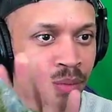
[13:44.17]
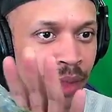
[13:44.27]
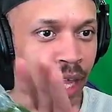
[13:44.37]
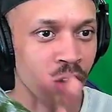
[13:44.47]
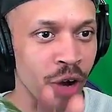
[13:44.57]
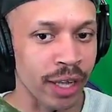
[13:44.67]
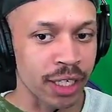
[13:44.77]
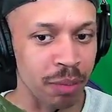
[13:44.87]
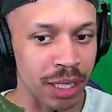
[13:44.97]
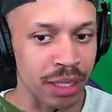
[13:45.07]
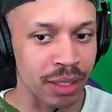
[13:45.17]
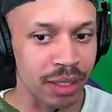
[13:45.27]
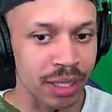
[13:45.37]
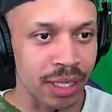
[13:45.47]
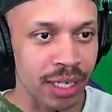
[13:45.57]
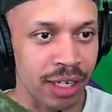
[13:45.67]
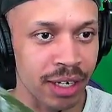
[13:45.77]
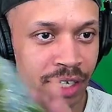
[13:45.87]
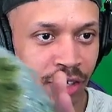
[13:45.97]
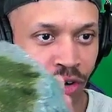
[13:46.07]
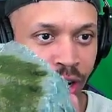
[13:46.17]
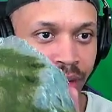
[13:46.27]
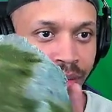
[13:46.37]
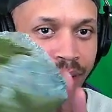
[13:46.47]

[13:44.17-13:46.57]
like grassy pieces in here. It's great.